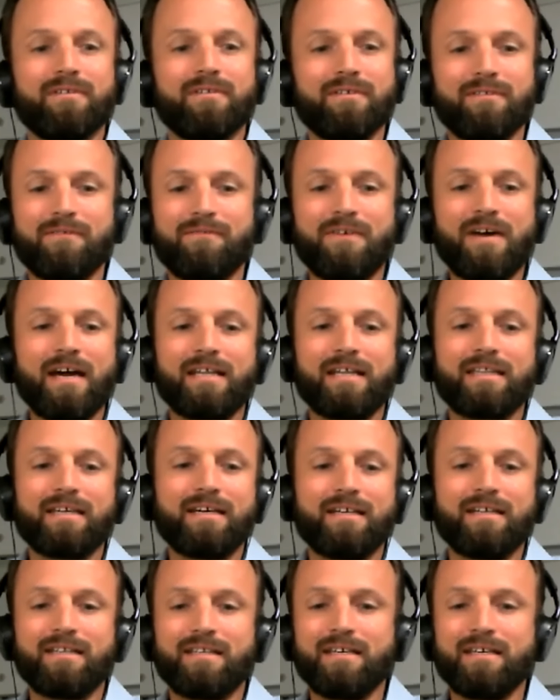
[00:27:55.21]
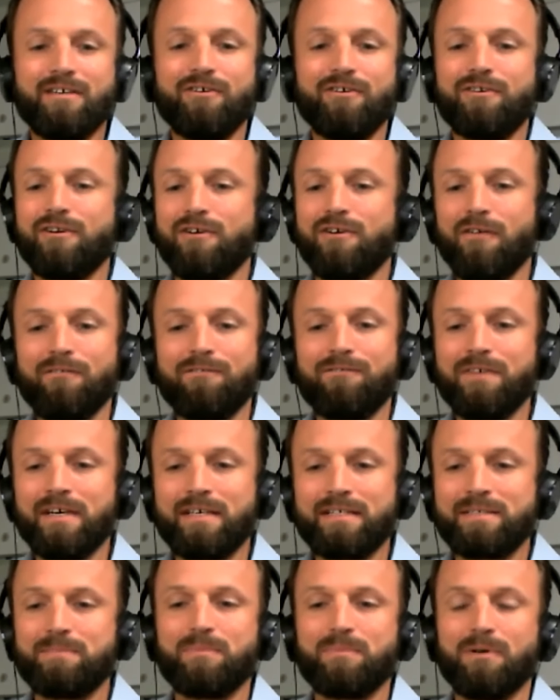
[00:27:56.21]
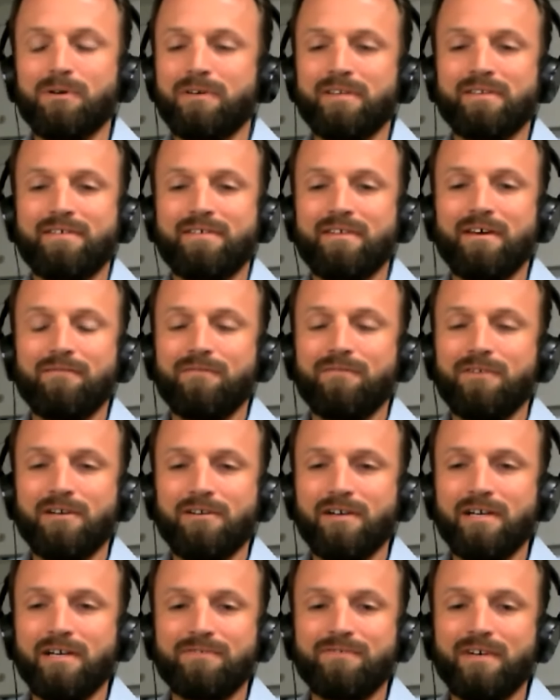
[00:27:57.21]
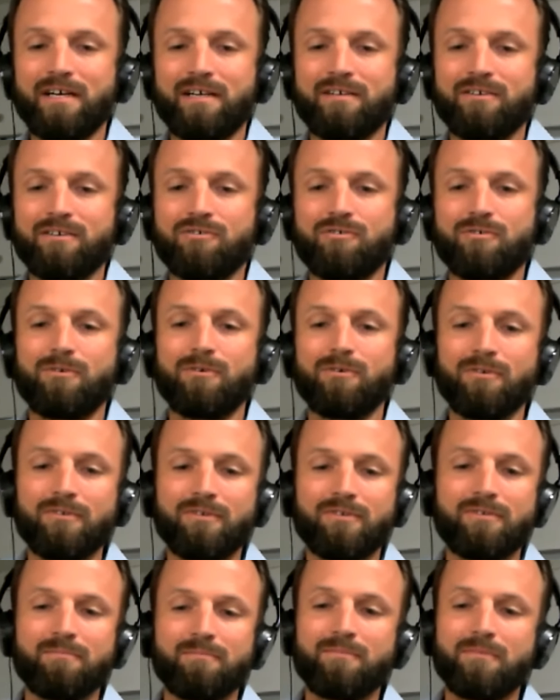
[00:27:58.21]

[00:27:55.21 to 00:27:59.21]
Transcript: the fact that that you can go fix broken stuff in your HVAC controls